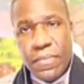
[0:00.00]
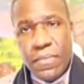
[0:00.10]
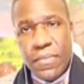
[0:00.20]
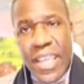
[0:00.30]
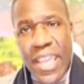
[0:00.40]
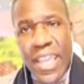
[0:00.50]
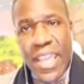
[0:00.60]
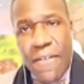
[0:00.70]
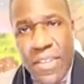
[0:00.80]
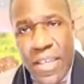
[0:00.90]
In
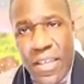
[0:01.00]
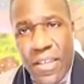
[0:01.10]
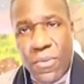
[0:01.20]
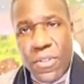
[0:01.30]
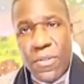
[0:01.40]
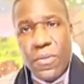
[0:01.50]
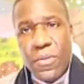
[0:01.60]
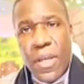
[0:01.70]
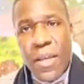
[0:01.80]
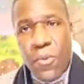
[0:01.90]
everything you do,
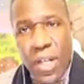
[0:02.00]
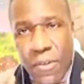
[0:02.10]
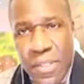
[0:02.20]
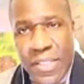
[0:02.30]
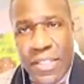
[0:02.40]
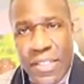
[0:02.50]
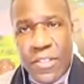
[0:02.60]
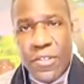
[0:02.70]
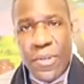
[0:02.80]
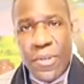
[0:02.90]
whatever
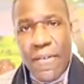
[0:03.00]
position you have,